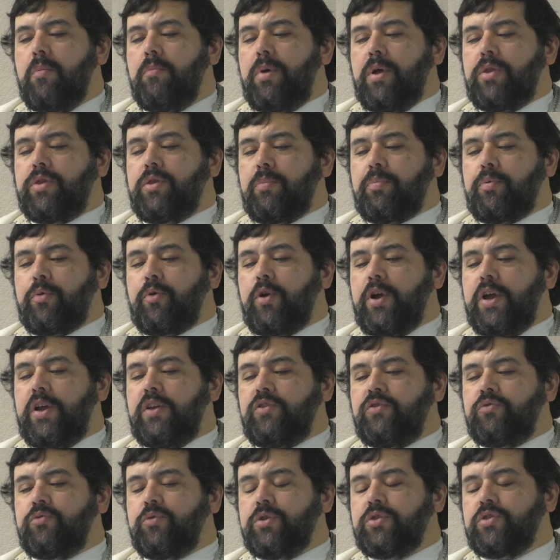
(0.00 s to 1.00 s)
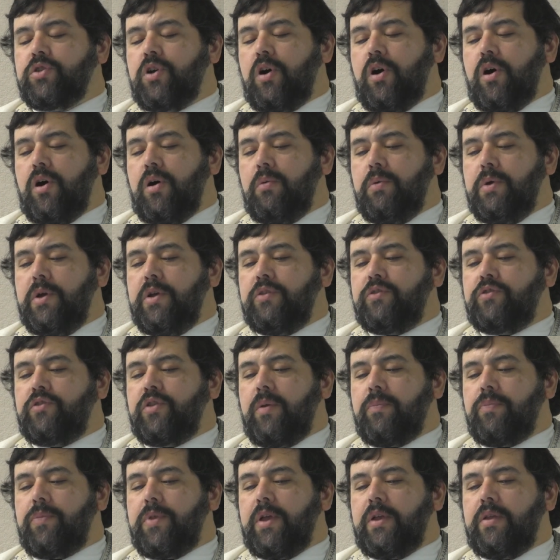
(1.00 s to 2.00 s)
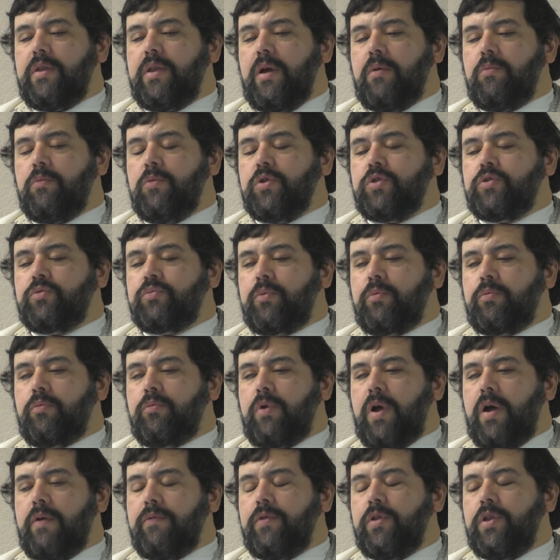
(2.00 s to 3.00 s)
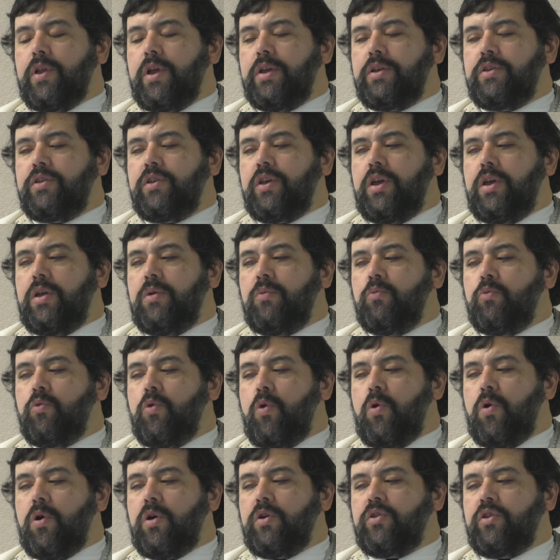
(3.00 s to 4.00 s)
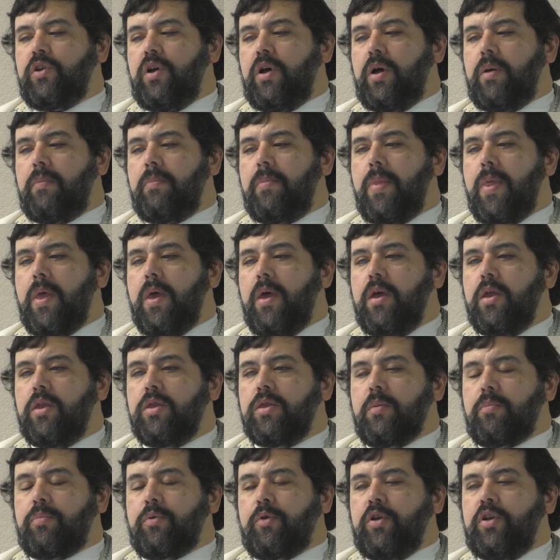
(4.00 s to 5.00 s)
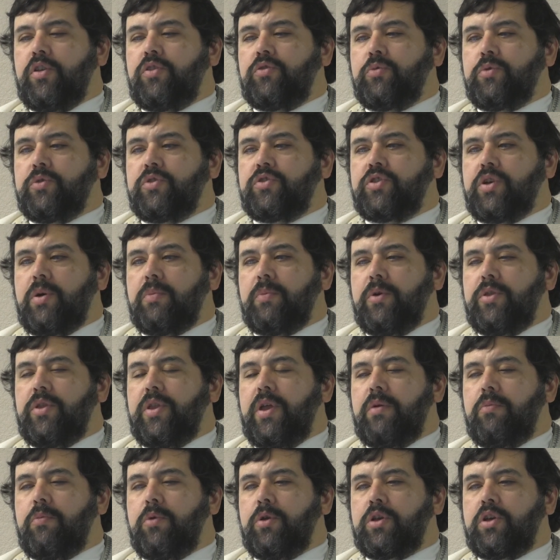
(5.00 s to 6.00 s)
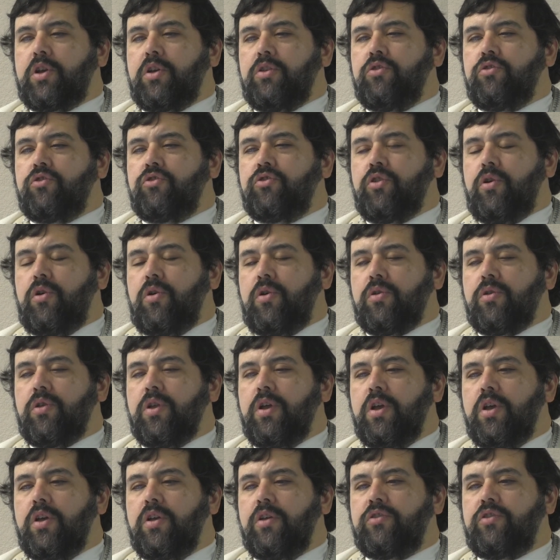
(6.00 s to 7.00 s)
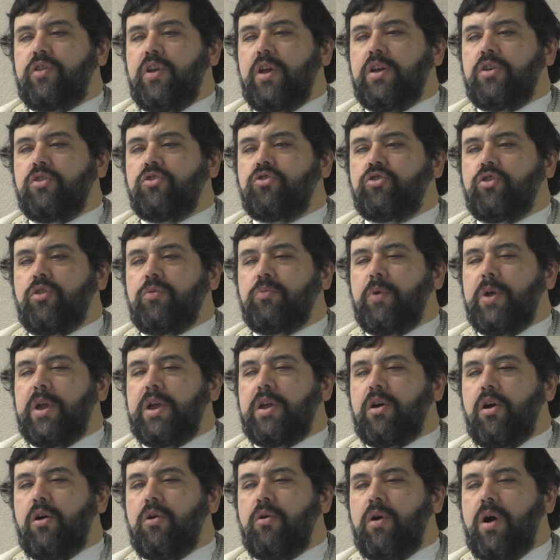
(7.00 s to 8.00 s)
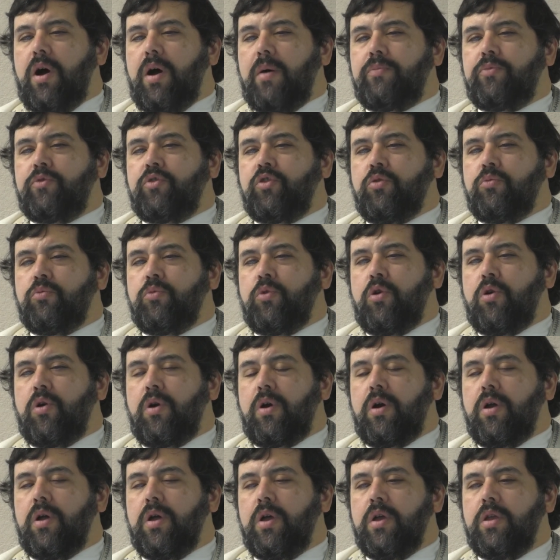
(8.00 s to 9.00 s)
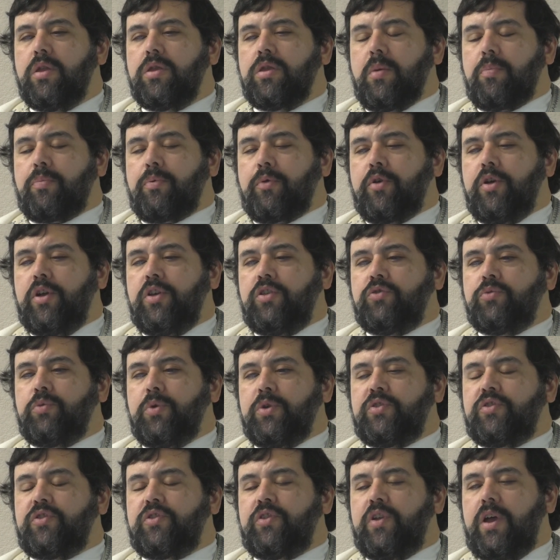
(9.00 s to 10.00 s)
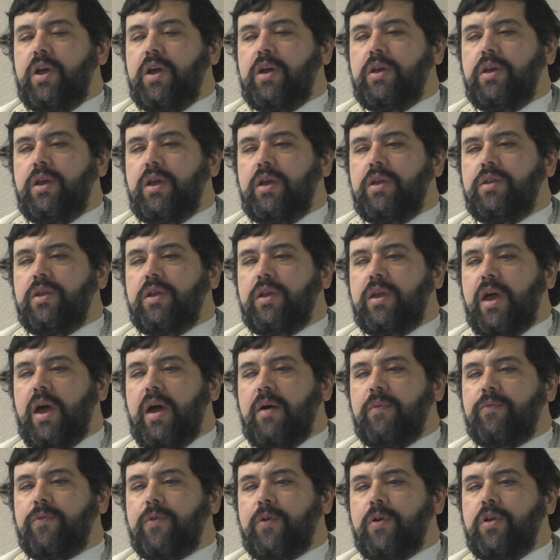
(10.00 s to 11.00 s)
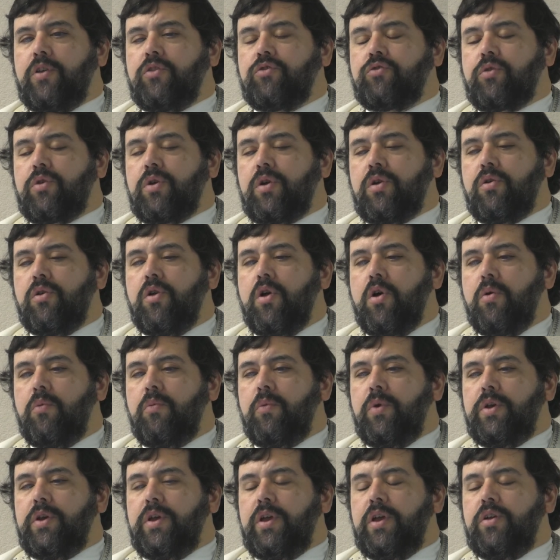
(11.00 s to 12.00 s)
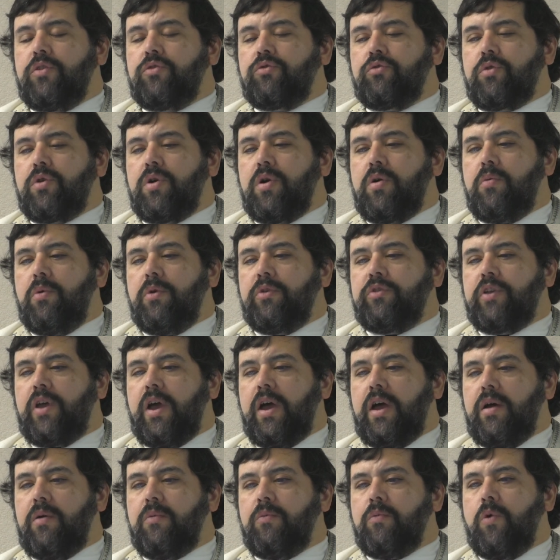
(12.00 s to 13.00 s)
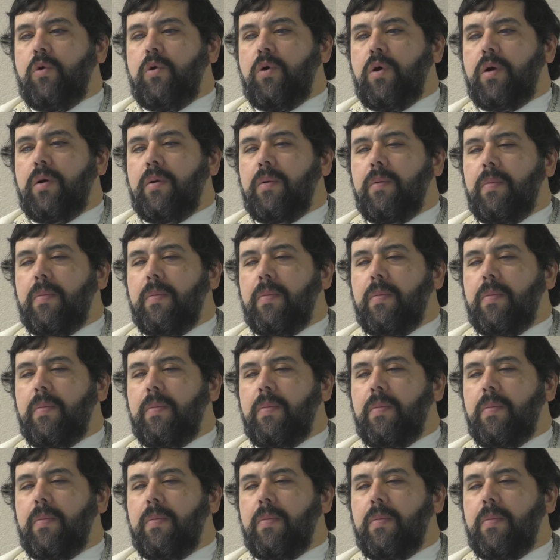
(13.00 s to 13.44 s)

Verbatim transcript: But the priest was always something that was relevant in wartime. The priest was someone they would consult, saying, Should we go up to war? The priest would stand in the gap for Israel when Israel was at war.